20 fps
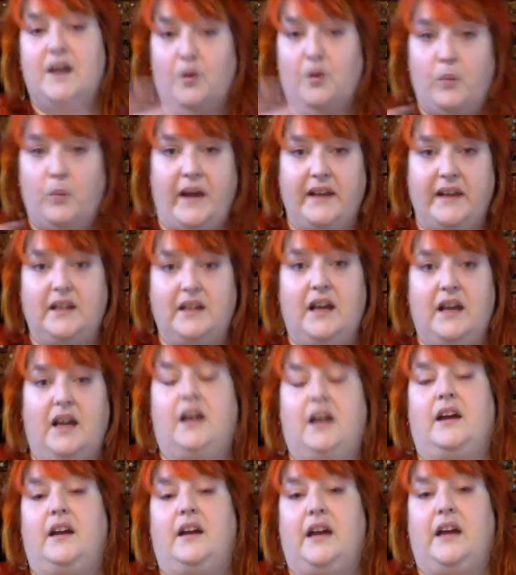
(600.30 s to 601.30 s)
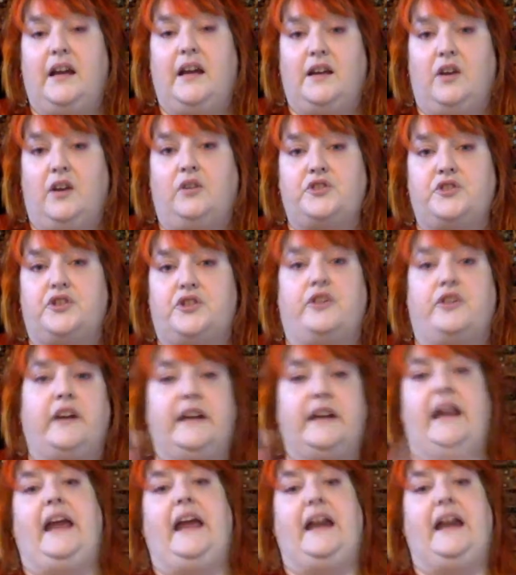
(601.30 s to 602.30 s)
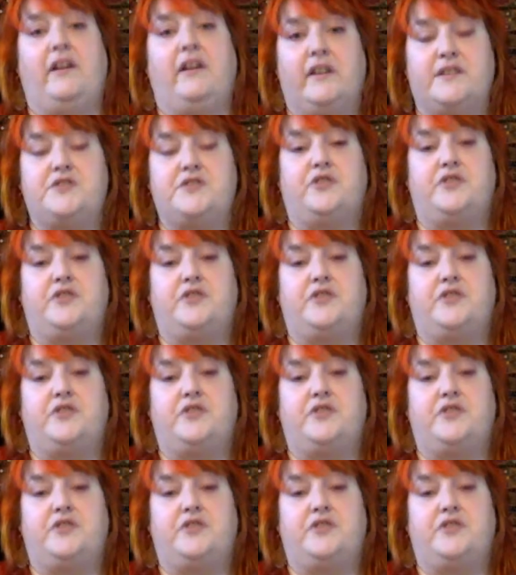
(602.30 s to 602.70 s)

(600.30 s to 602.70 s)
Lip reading: when a culture inherits